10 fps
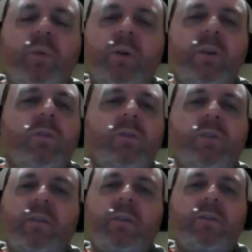brilliant, or a
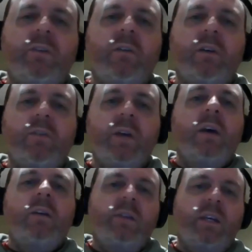TV series,
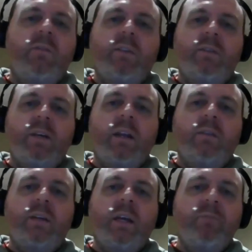to give it the 10 out
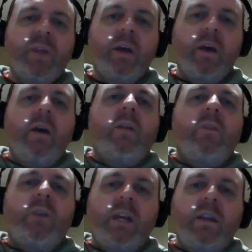of 10.
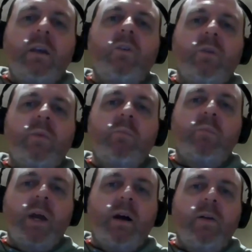The ending could have been
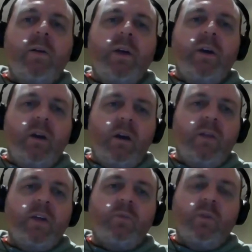better,
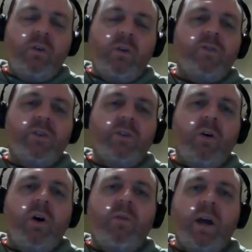and that's what cost it a
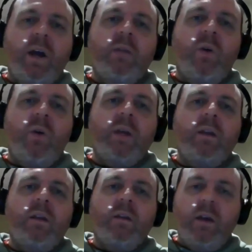higher rating, in my
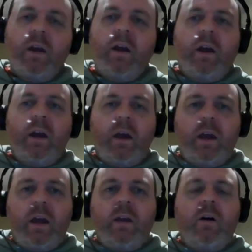opinion.
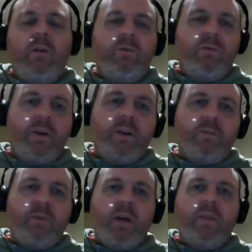And I've
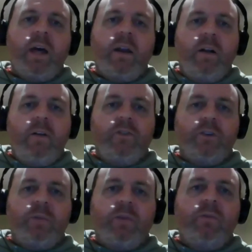explained that
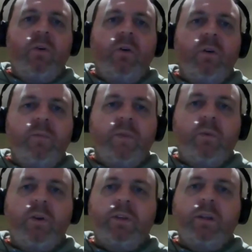just before,
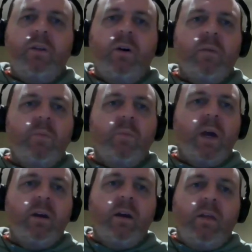what I didn't like
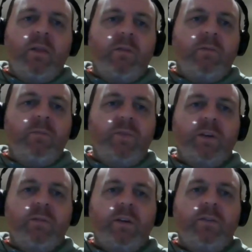about the
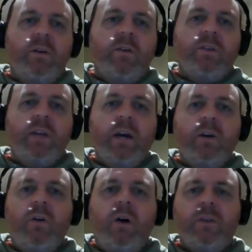TV series. Now,
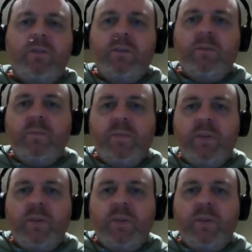guys,